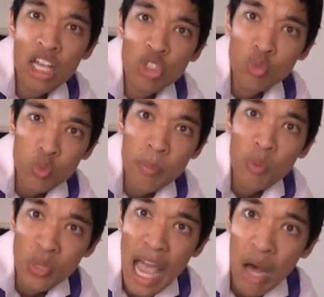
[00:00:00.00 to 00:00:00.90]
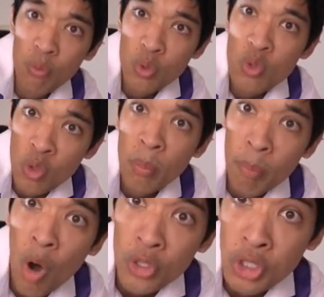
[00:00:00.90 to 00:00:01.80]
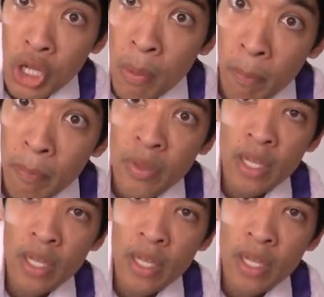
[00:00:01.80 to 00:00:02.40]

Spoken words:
dribbled out the bottom.